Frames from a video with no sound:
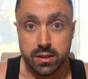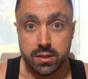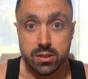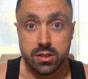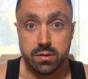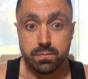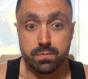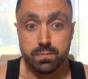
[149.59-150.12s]
in
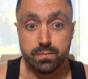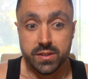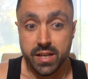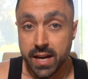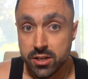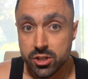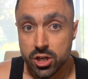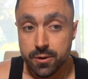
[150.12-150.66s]
some
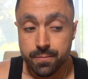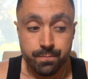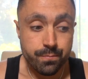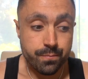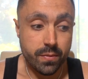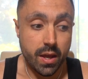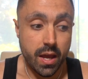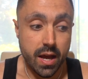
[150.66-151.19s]
danger,
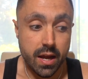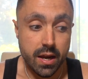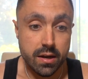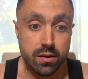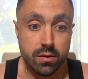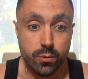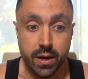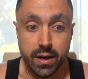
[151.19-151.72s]

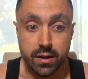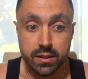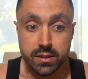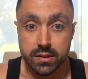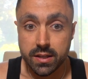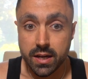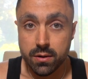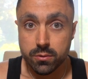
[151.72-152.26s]
and the way I
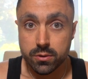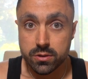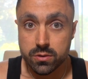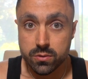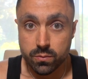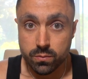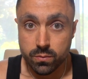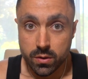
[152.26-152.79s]
did that
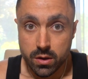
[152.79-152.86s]
was,